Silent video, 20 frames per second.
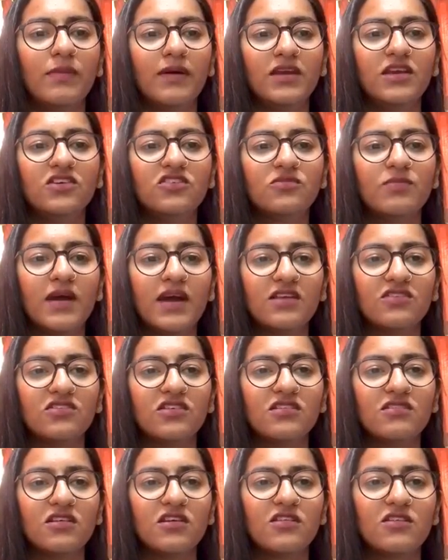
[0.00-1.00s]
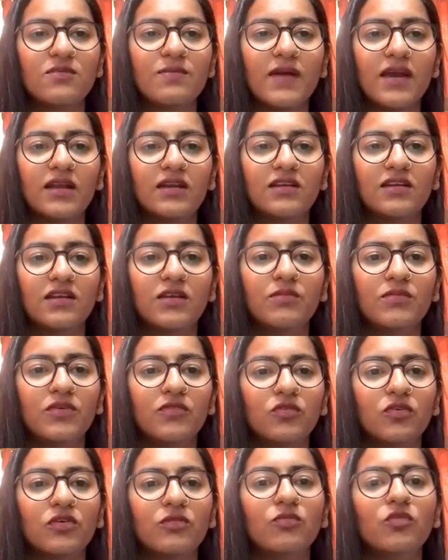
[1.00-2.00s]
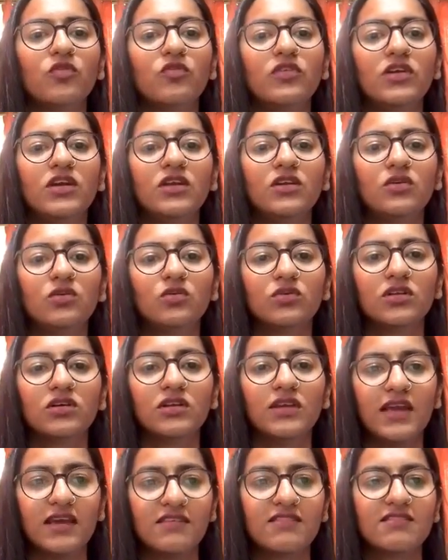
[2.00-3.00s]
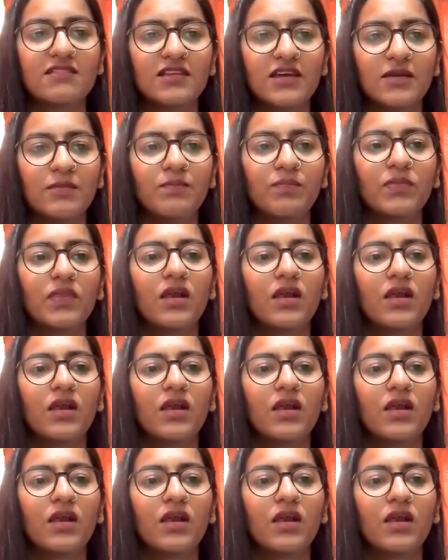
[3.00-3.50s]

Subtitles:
Each batch is inspected before moving to the next step.